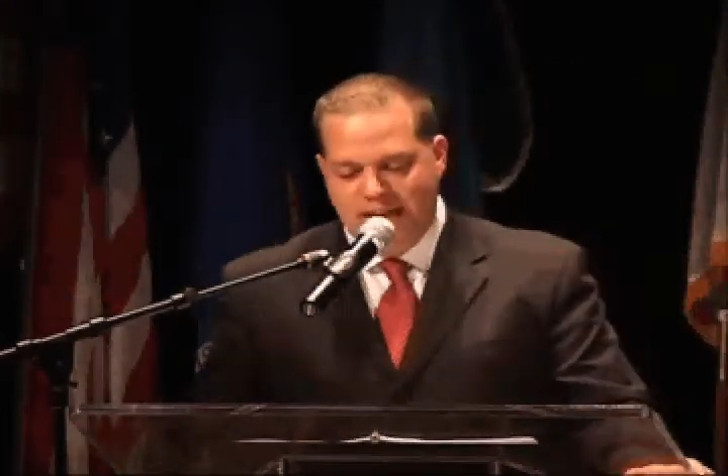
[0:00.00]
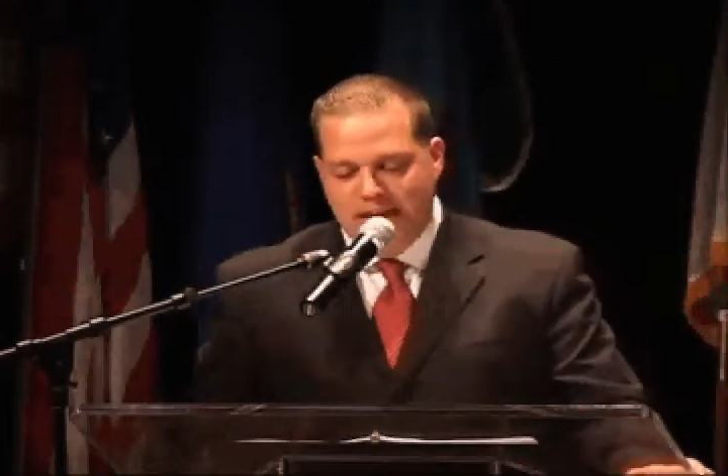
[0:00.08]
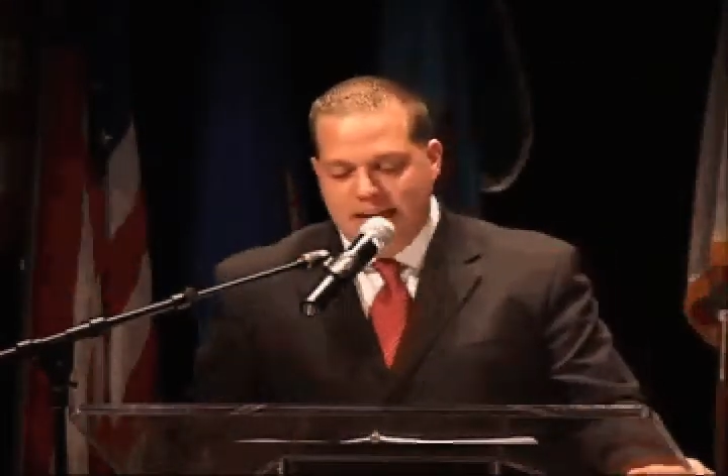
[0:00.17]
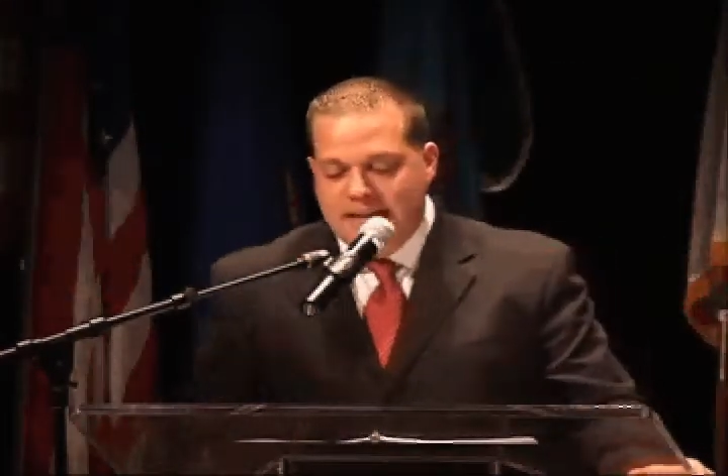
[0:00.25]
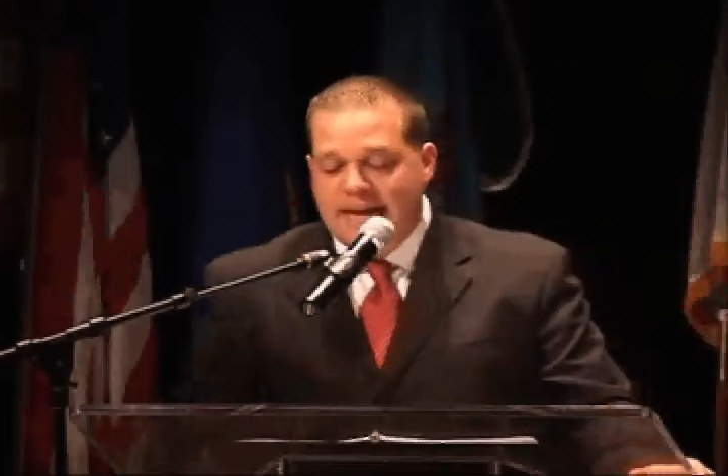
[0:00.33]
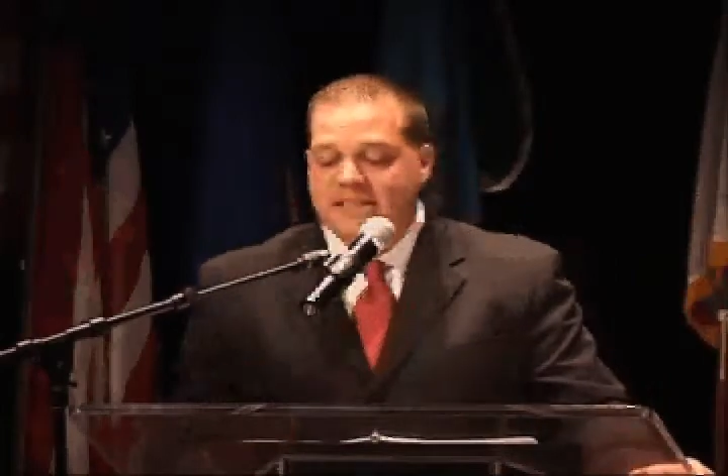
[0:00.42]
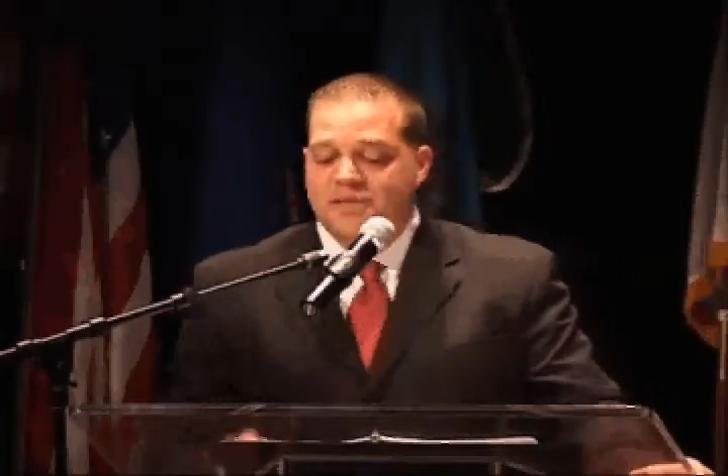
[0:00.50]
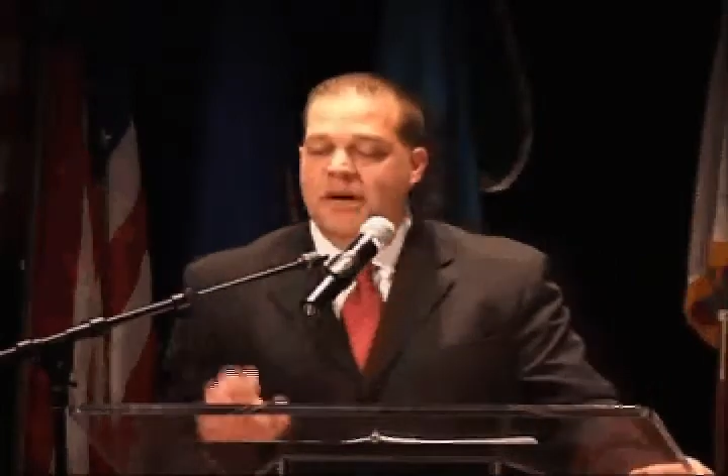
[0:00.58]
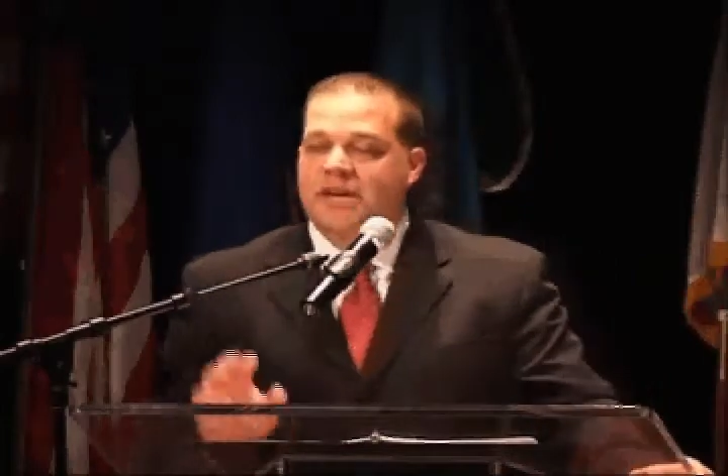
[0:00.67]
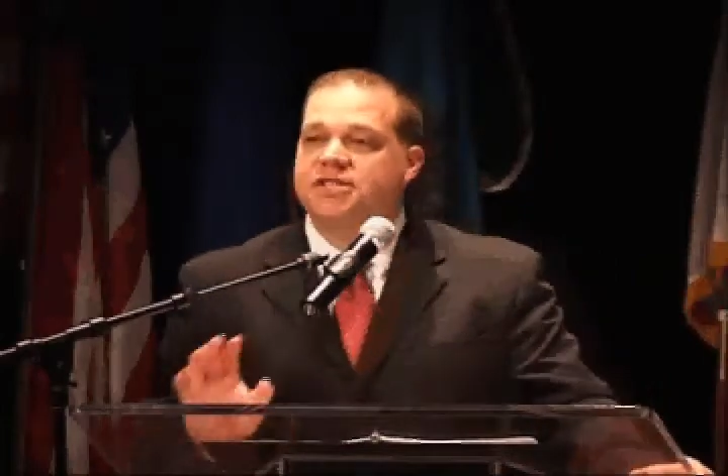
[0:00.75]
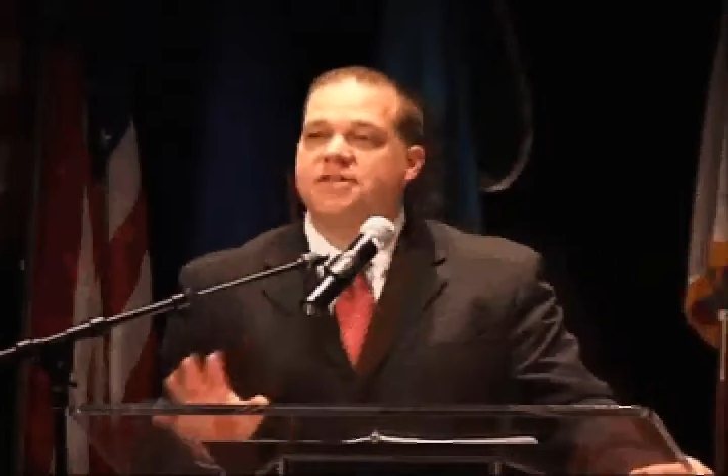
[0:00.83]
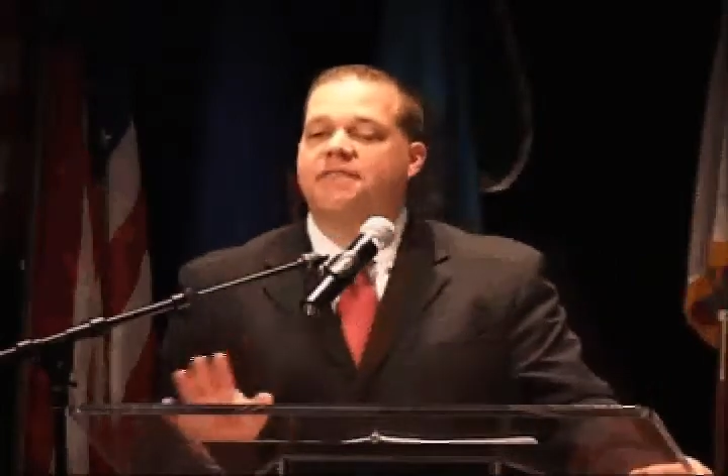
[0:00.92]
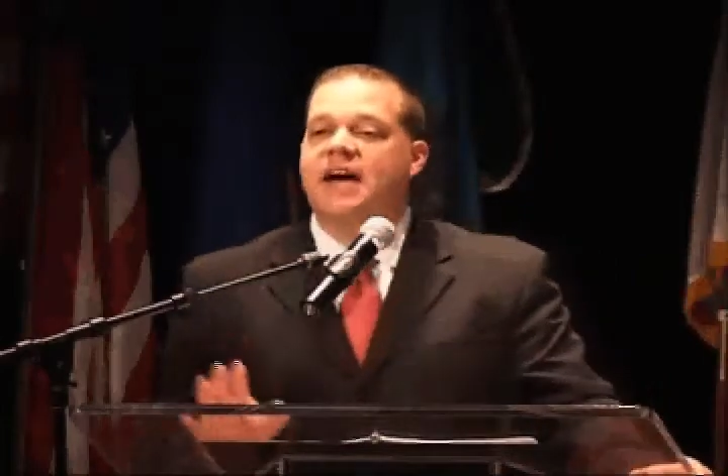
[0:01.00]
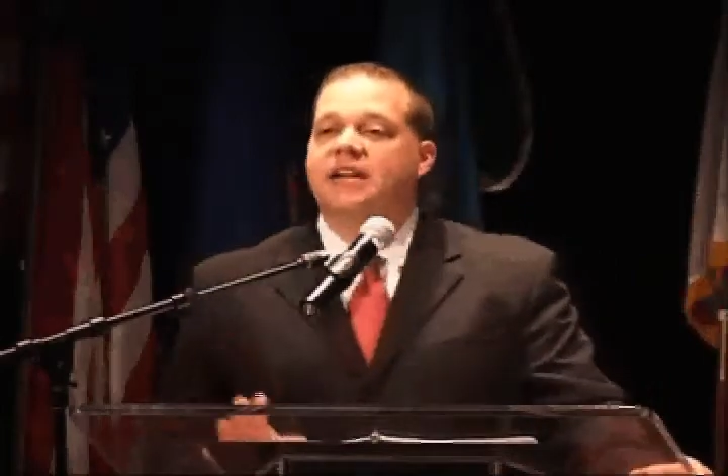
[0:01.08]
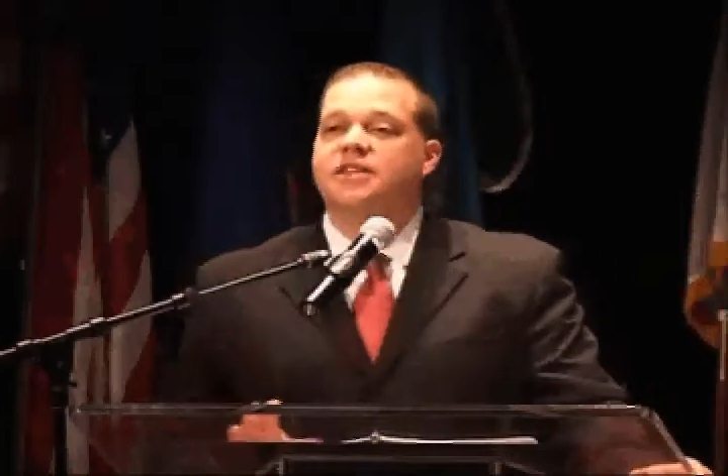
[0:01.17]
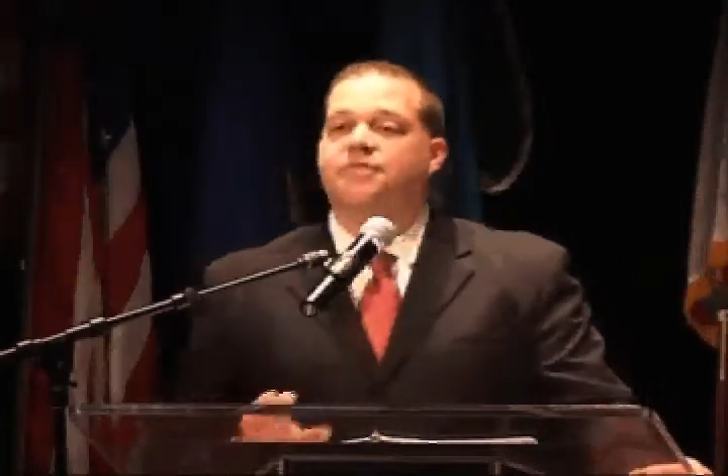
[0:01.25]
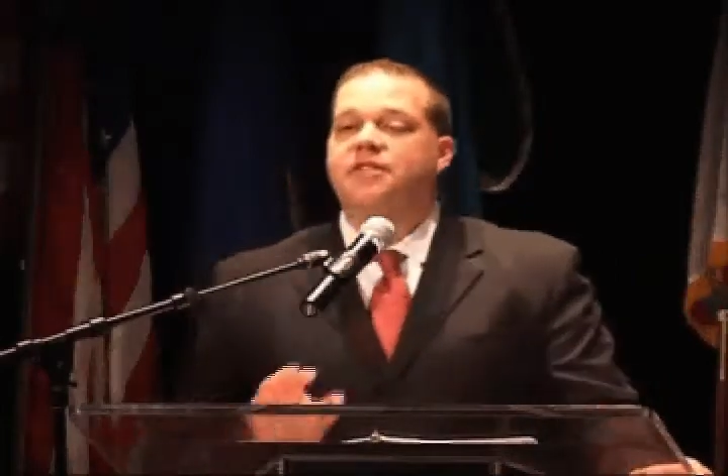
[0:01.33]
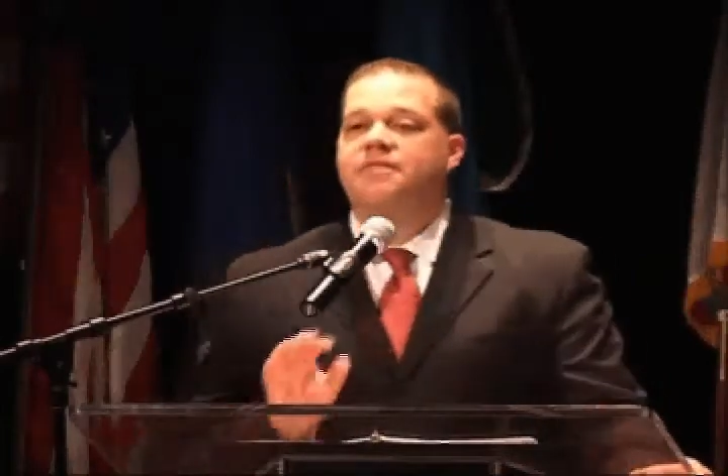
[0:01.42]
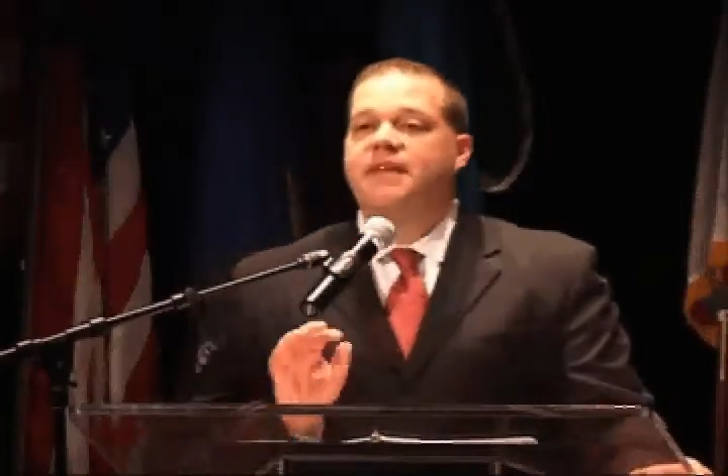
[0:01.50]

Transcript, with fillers: Not to mention the fact that for the